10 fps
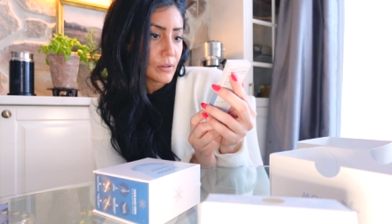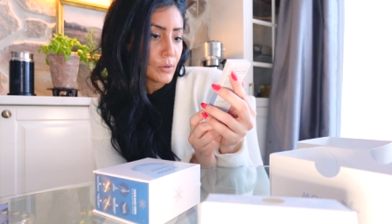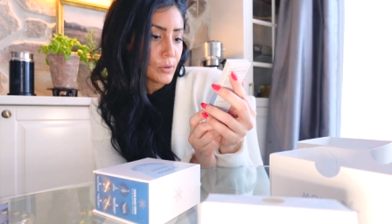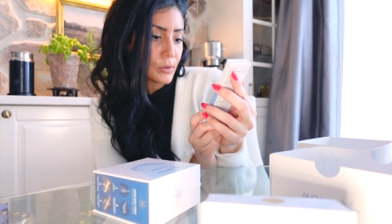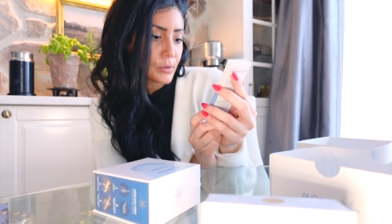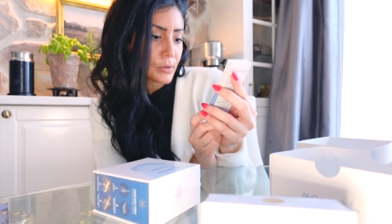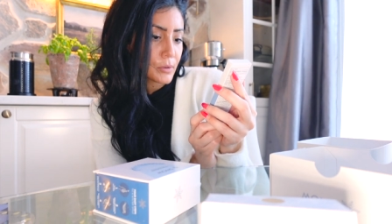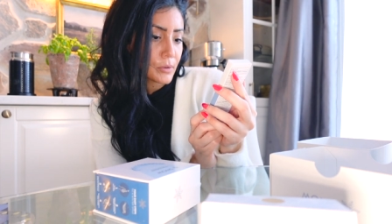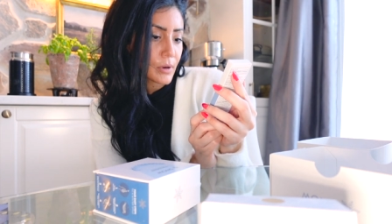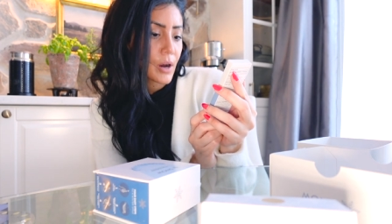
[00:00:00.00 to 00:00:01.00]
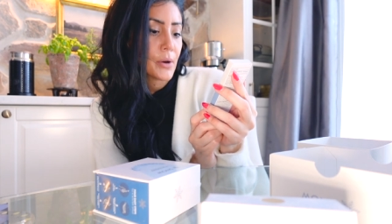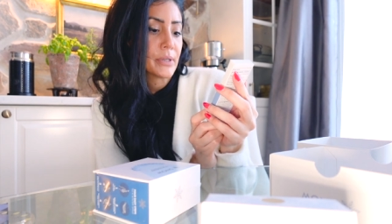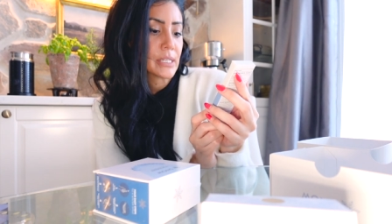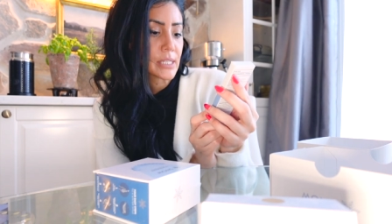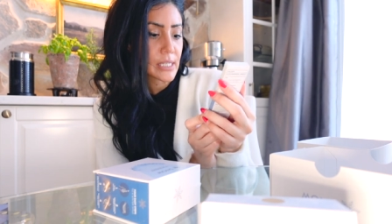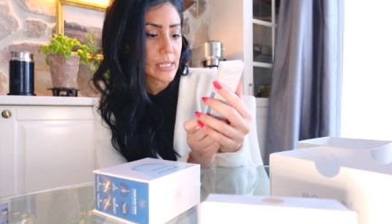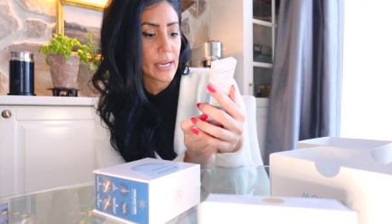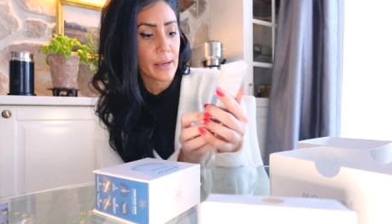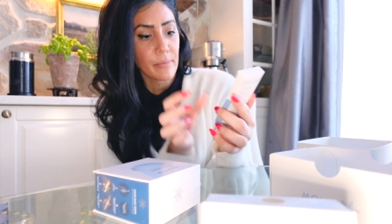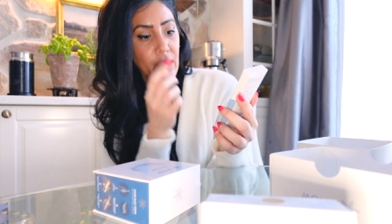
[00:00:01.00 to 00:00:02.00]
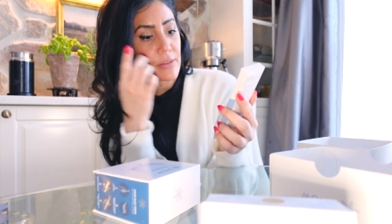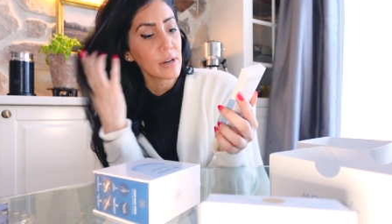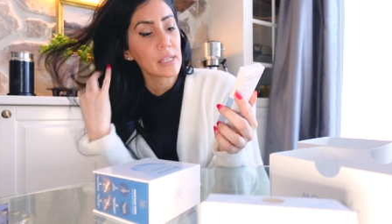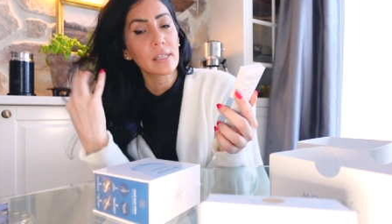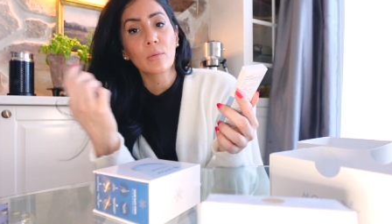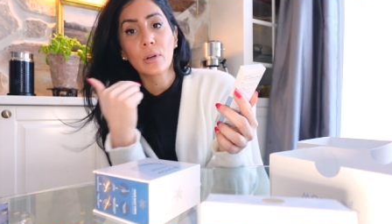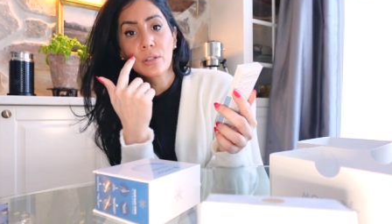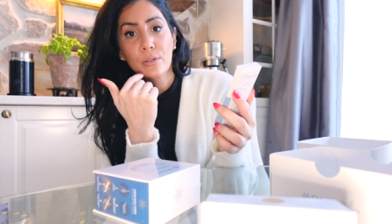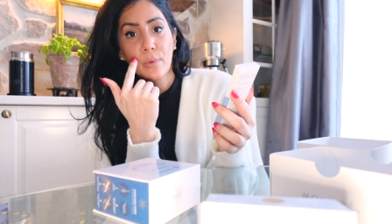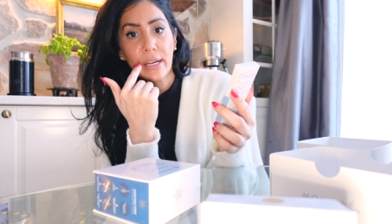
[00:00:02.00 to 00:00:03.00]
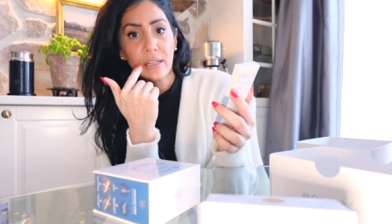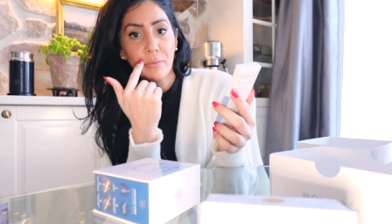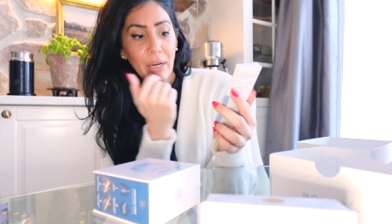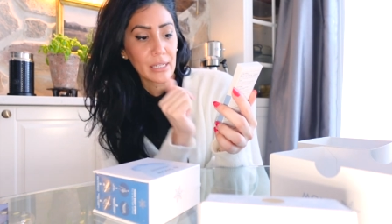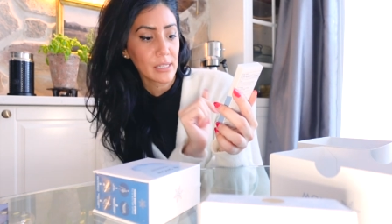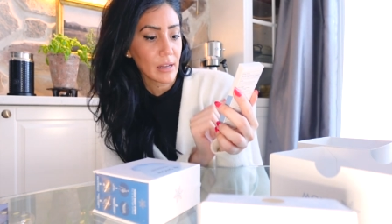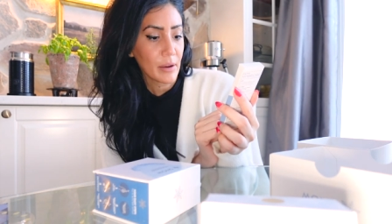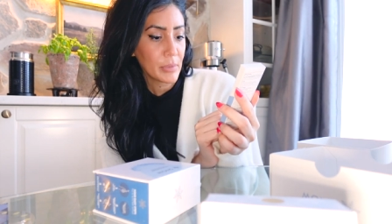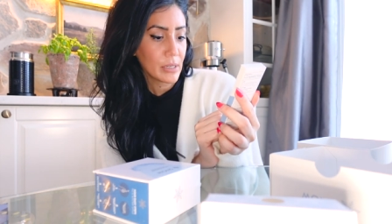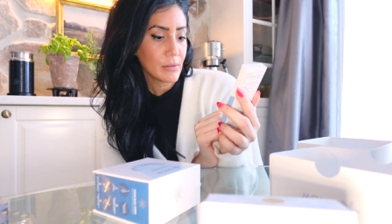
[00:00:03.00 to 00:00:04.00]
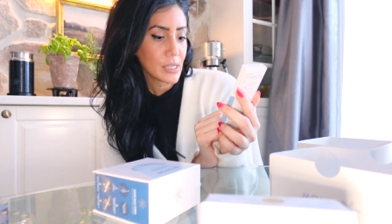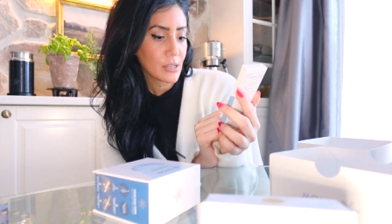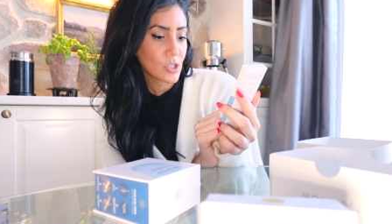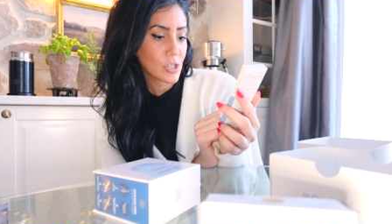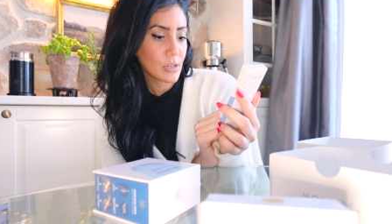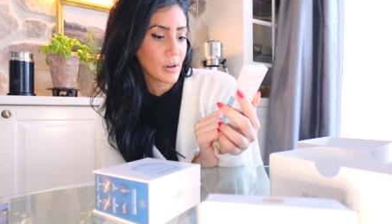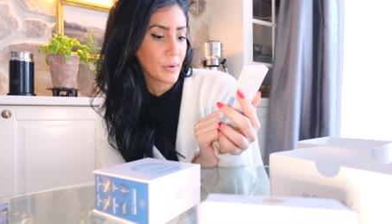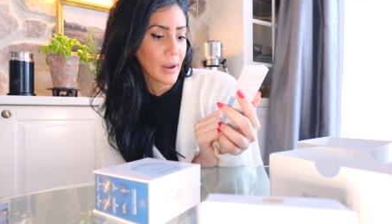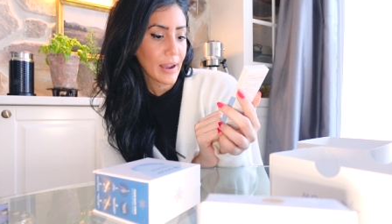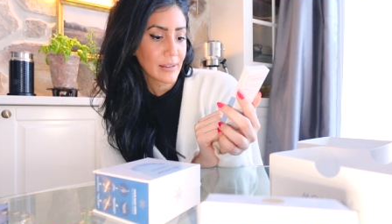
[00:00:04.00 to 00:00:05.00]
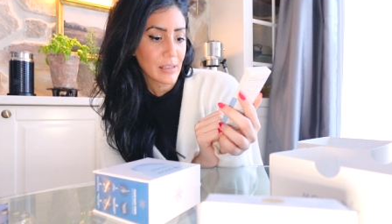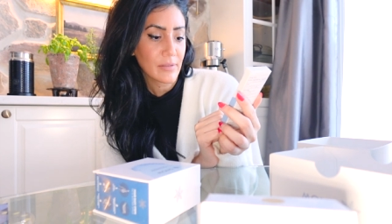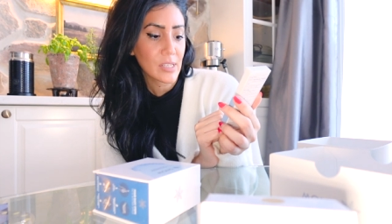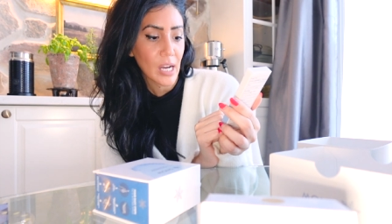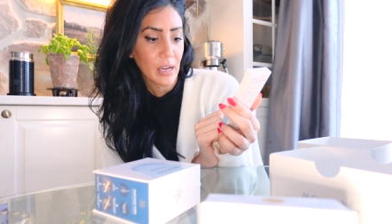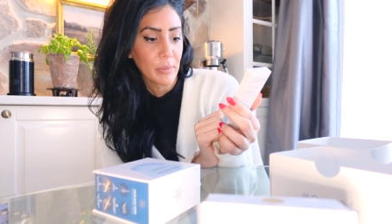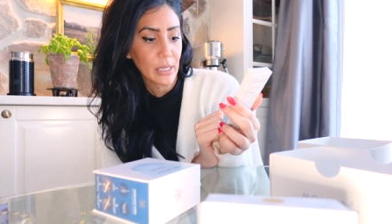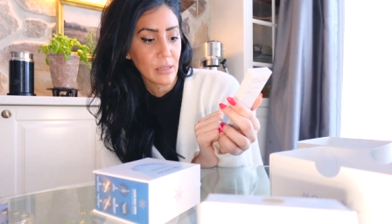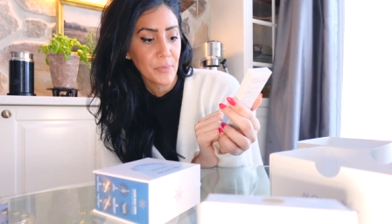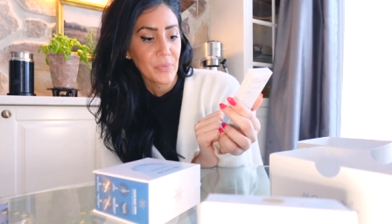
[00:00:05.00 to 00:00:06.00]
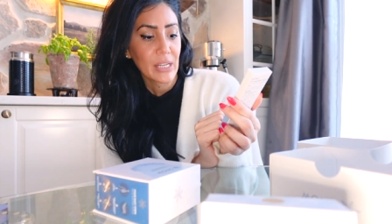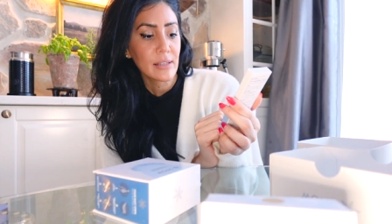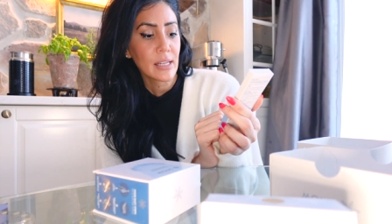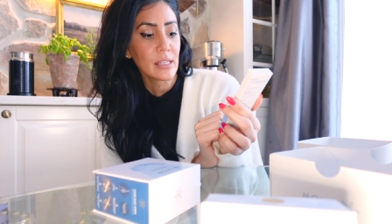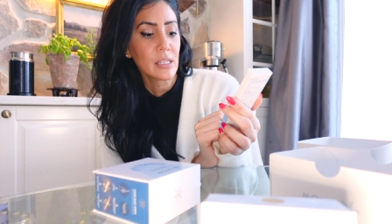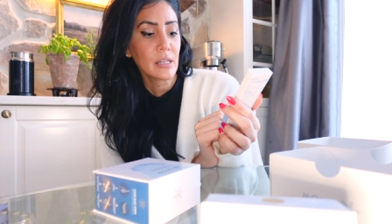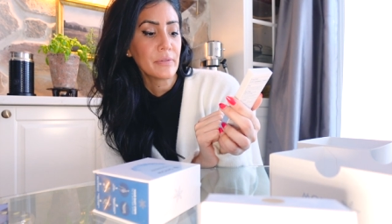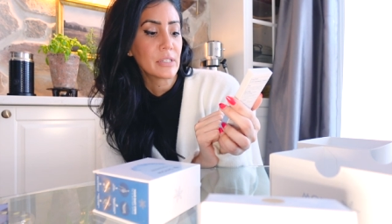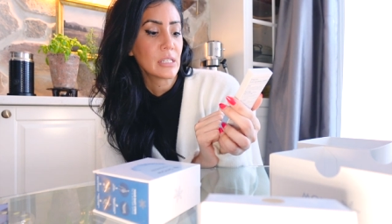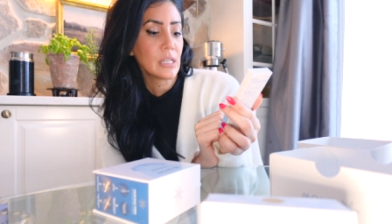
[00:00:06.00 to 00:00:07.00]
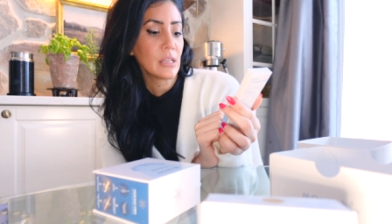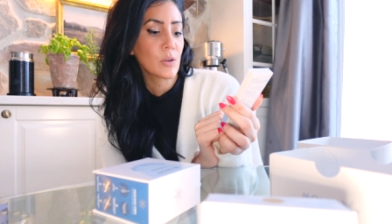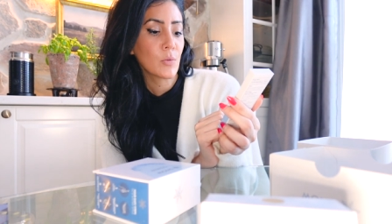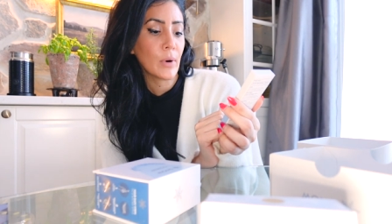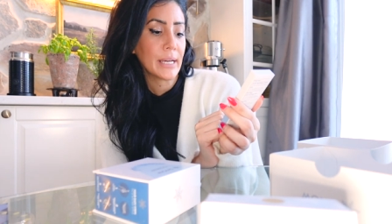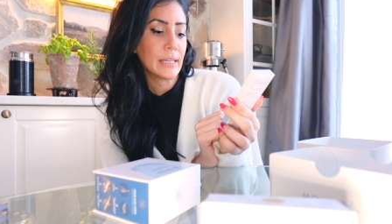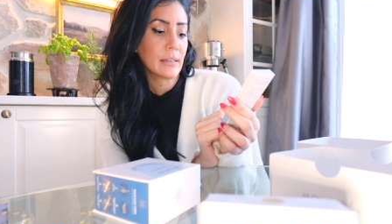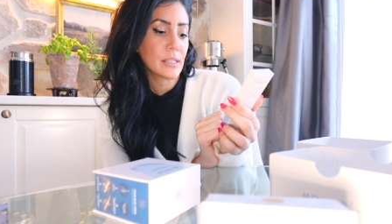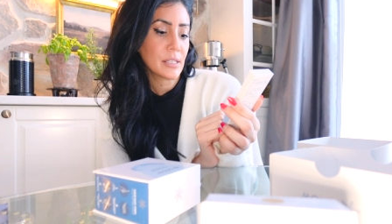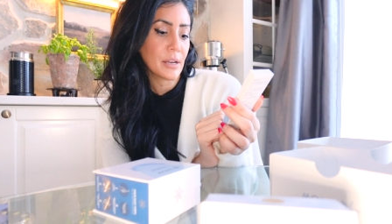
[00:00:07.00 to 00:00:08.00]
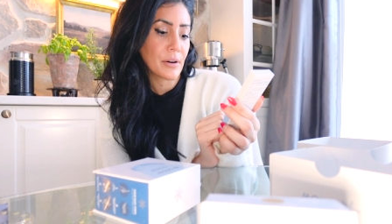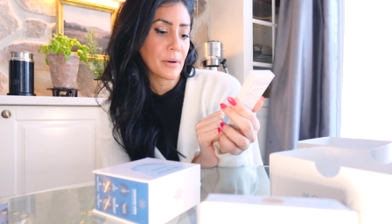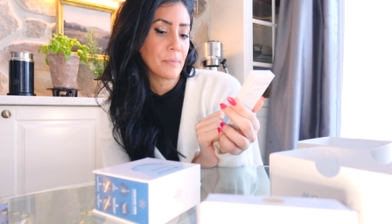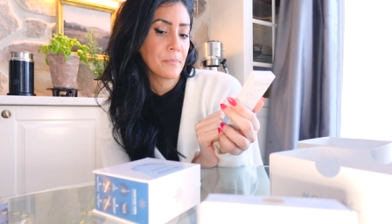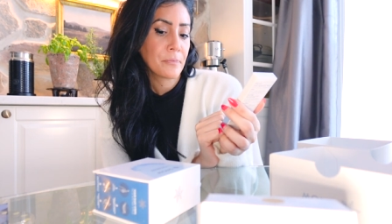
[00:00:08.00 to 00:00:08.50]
oh, this is a, I thought it's like one of those whitening pens that I've been using. Snow Active Diamond Sensitive Teeth Whitening Serum.